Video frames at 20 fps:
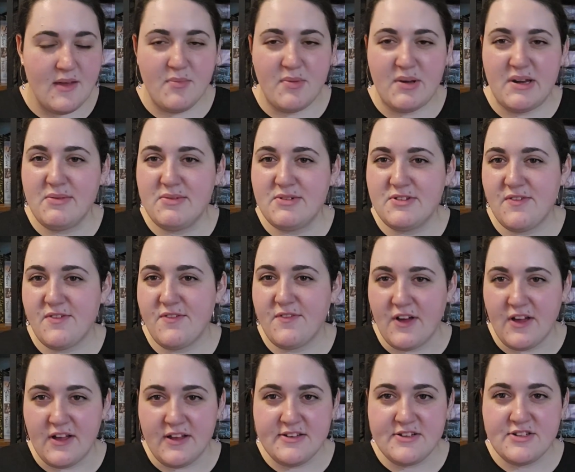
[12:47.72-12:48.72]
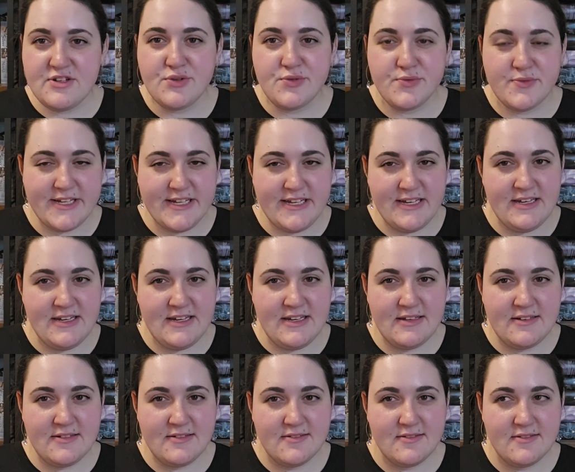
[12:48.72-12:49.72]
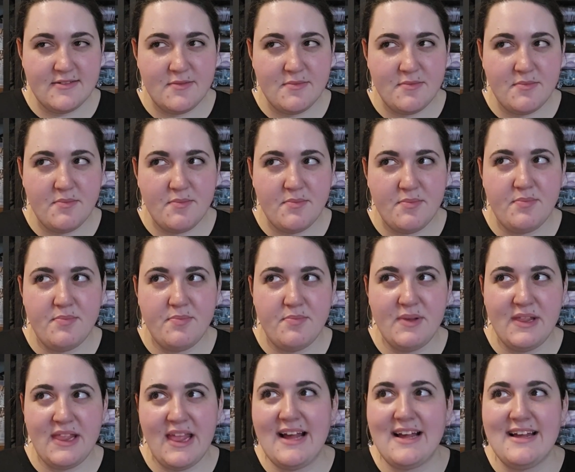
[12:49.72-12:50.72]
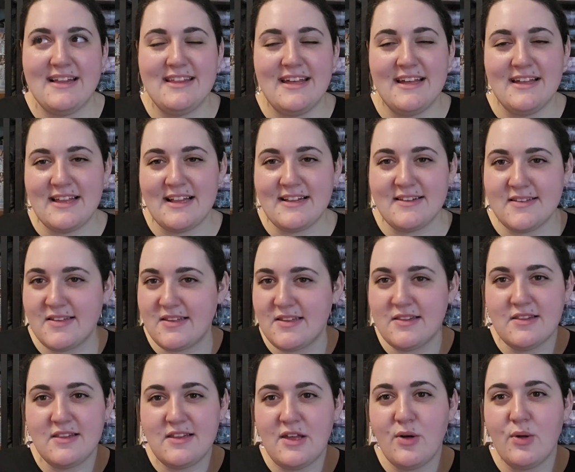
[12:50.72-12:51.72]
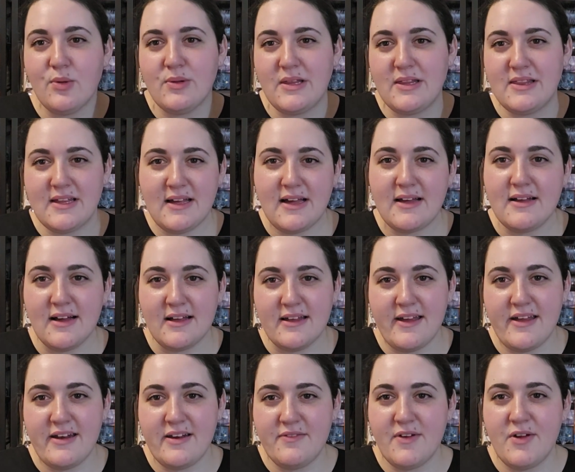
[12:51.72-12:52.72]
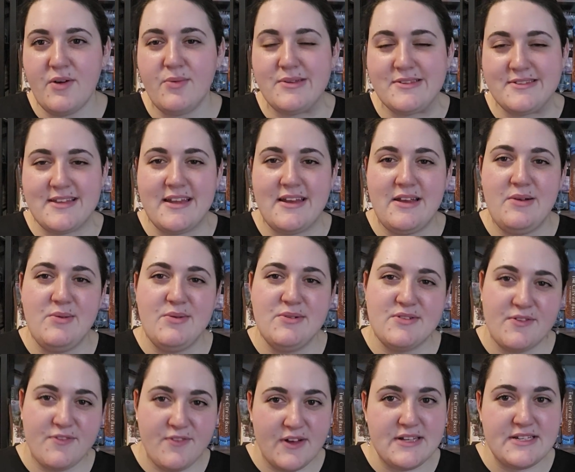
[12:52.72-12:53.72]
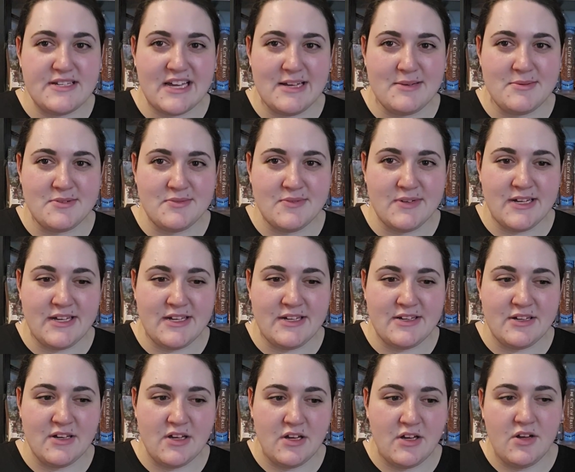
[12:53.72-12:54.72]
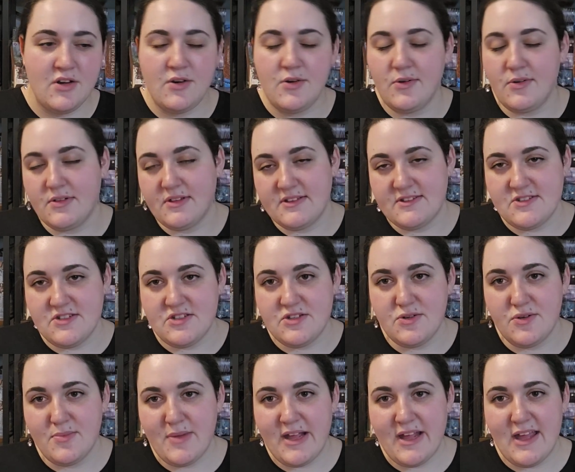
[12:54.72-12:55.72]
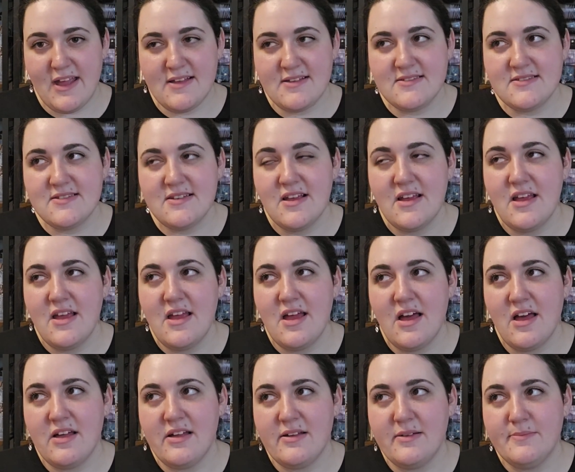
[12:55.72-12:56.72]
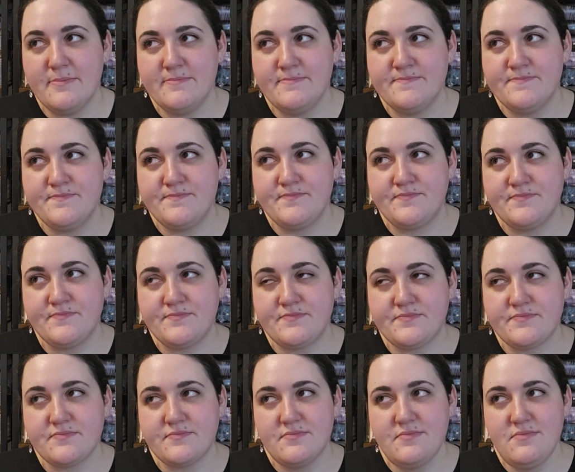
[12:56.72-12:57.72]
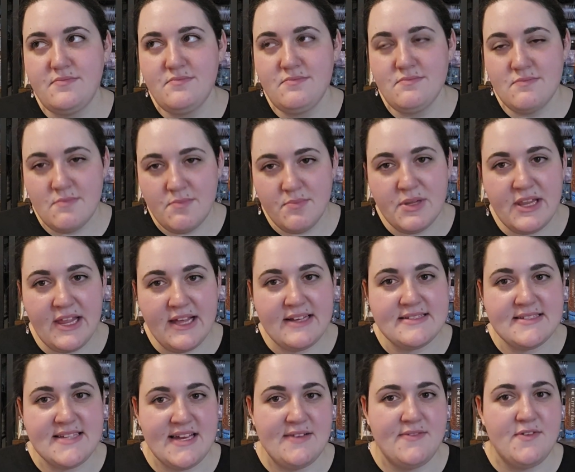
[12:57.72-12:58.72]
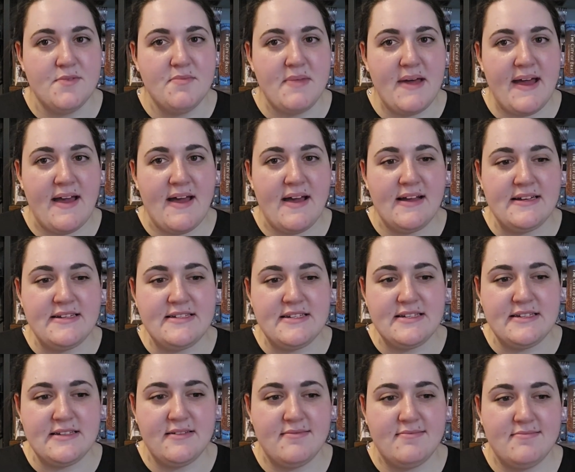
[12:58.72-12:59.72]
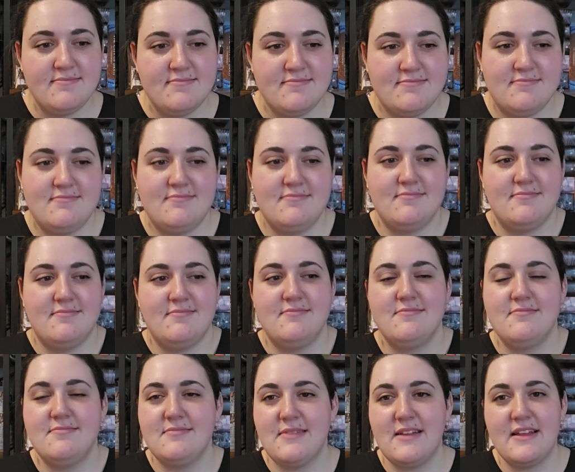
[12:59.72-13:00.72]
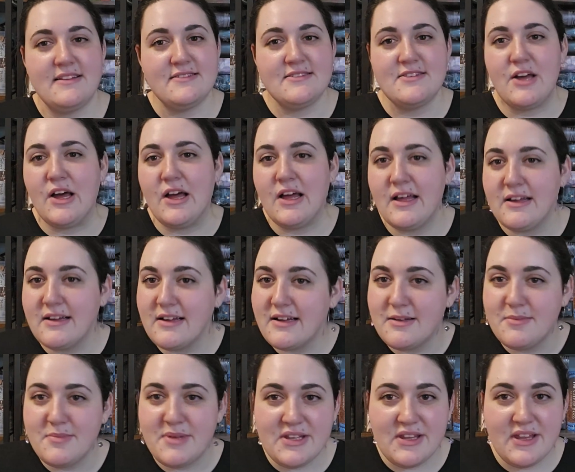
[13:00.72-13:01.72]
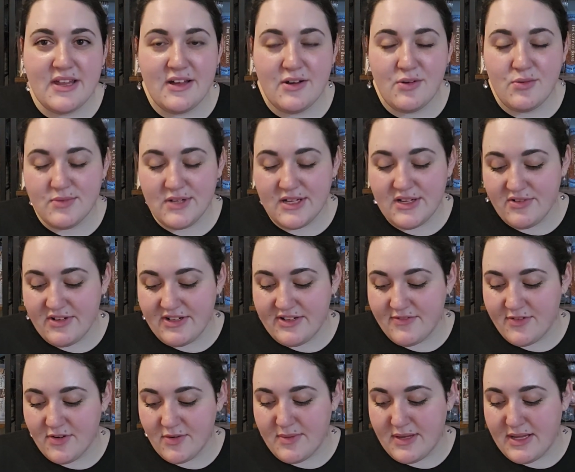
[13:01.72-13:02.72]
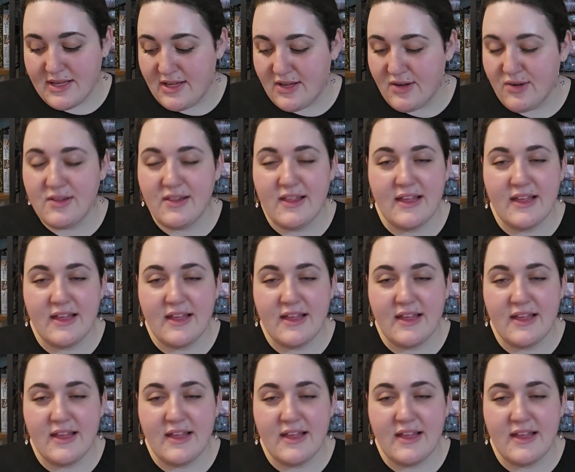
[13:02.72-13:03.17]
but it was fun to read. But like I think that's the only thing I got out of it was that it was a fun time to read or listen to in my case. Um, but like aside from that, I didn't. It's not gonna be like a reread for me or